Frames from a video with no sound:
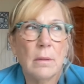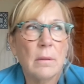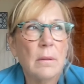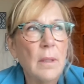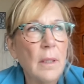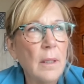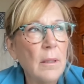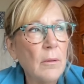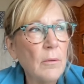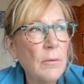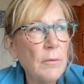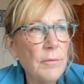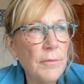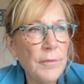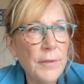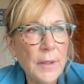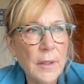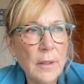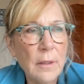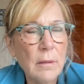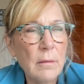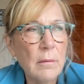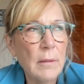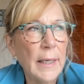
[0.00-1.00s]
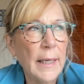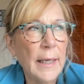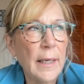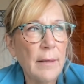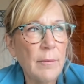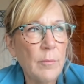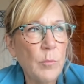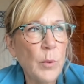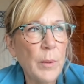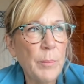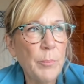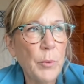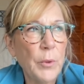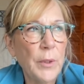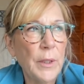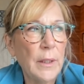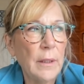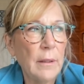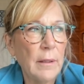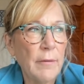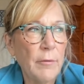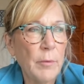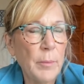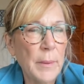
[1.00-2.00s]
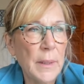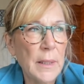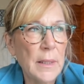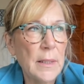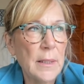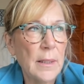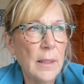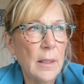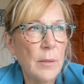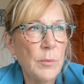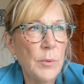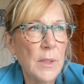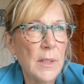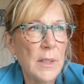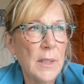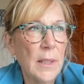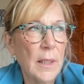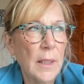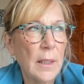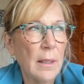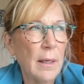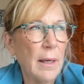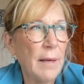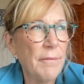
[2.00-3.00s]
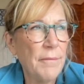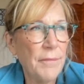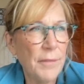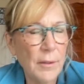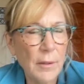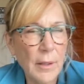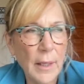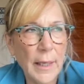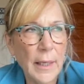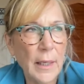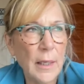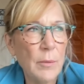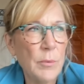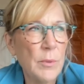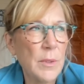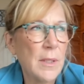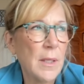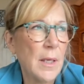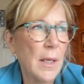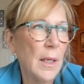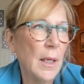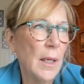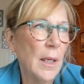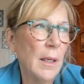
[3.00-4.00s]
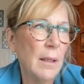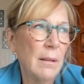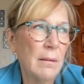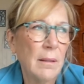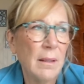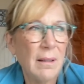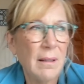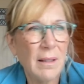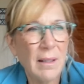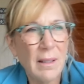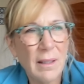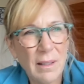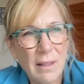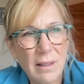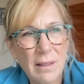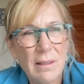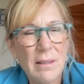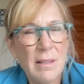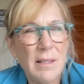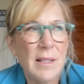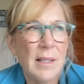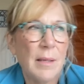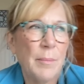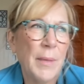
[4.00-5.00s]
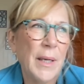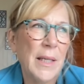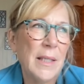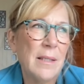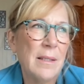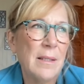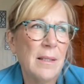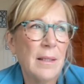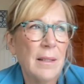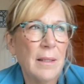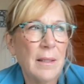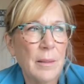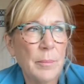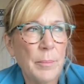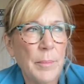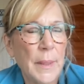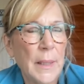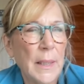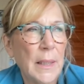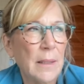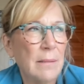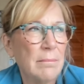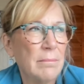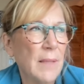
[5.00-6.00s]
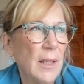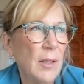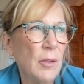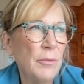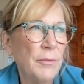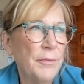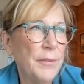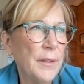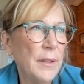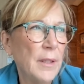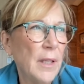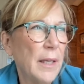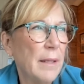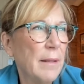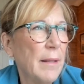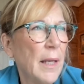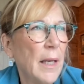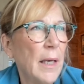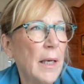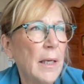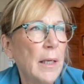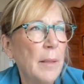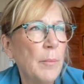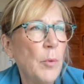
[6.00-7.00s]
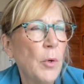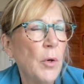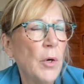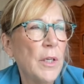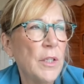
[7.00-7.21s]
I don't feel like at one point everybody said he was sick. I feel like he was getting semi sick, but I don't feel like that anymore.